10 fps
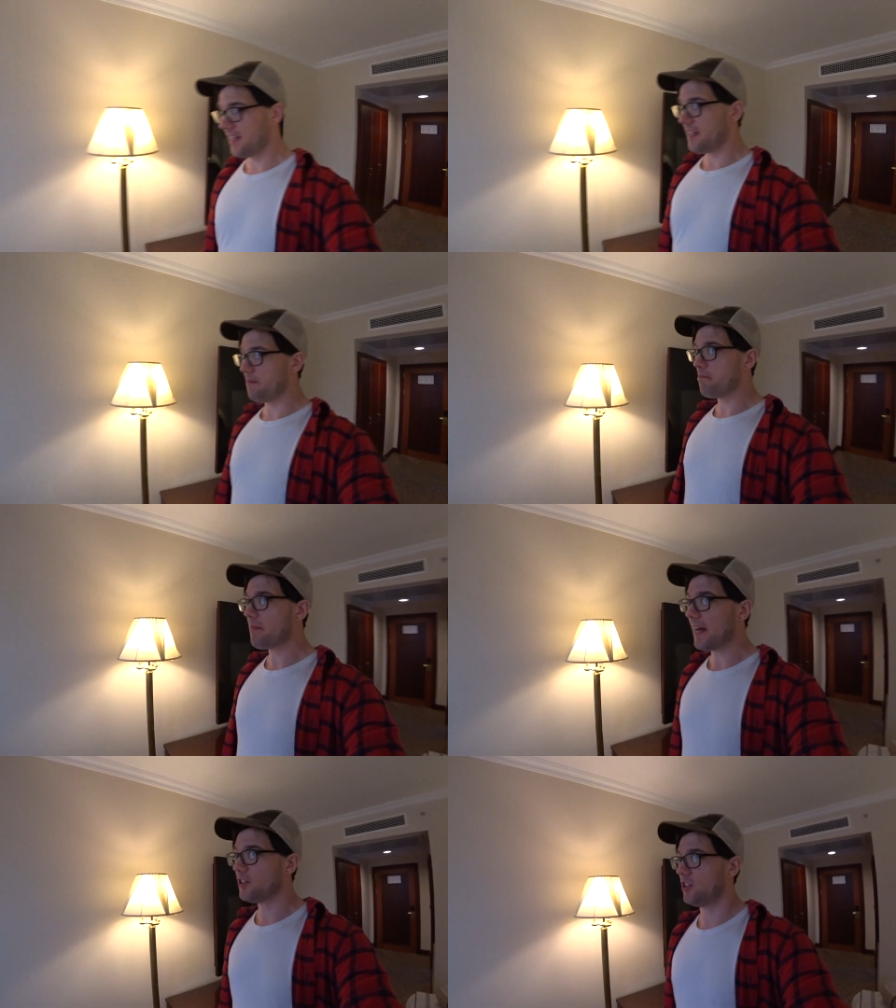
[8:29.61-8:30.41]

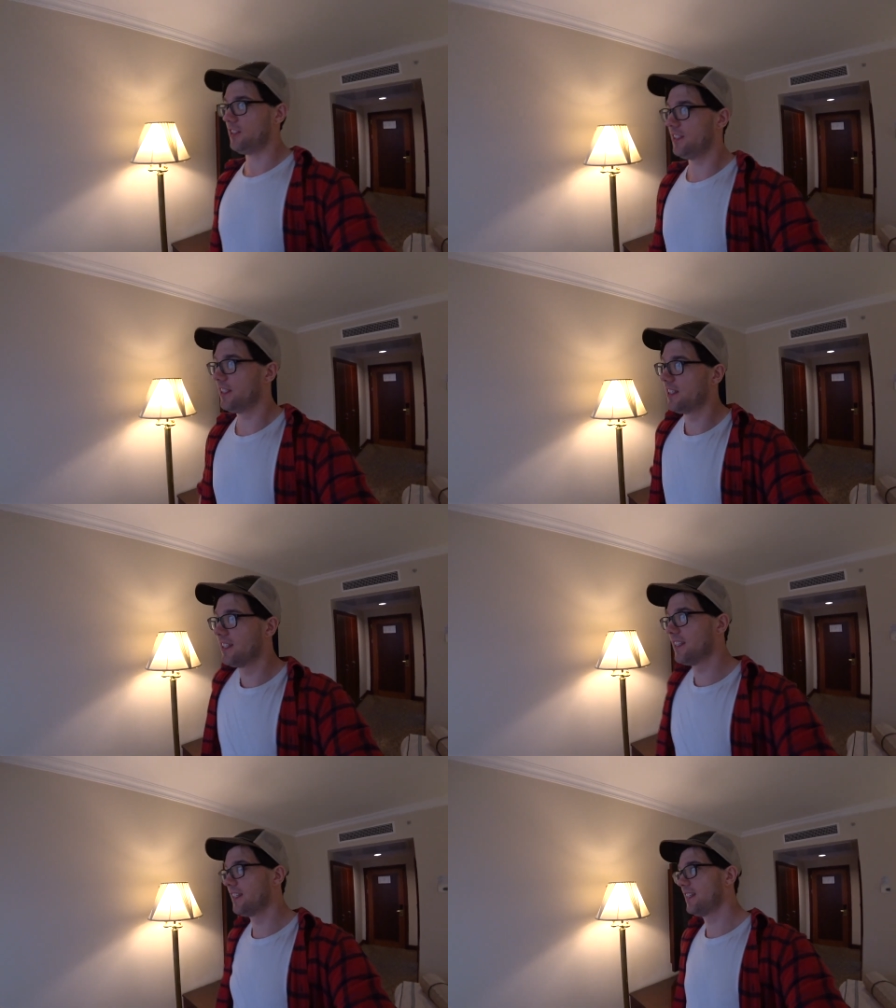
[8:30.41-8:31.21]
Imagine
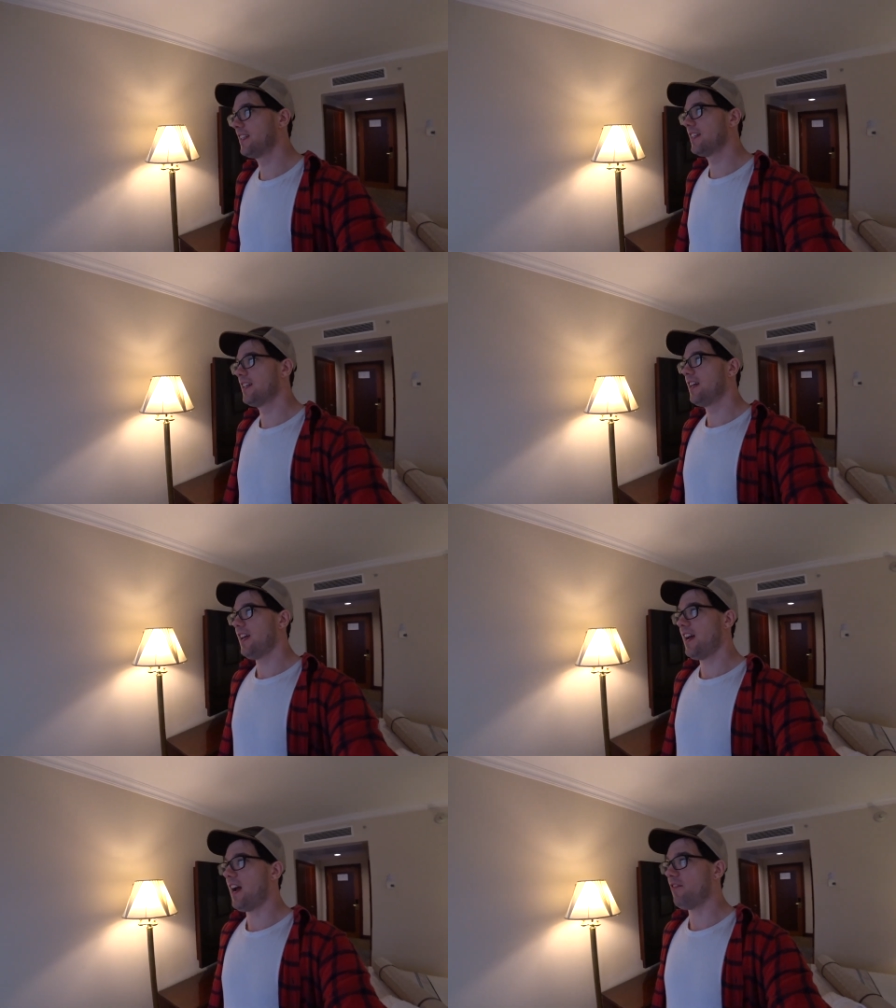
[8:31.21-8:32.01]

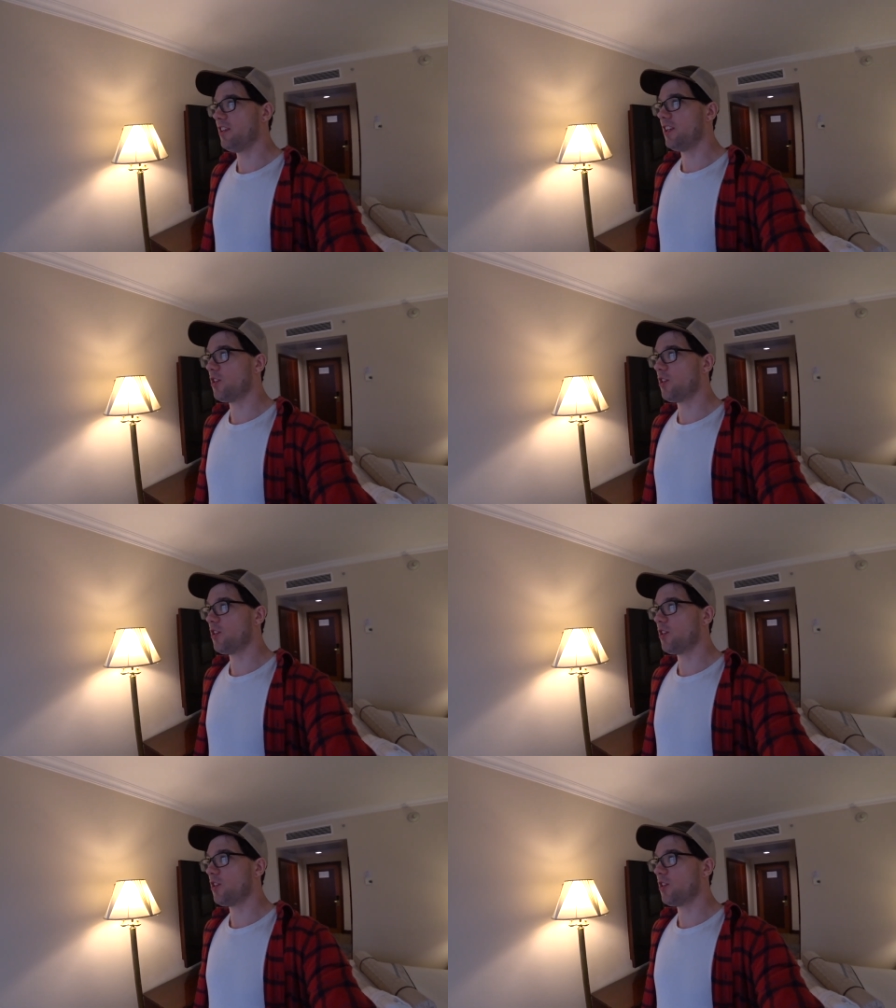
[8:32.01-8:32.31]
having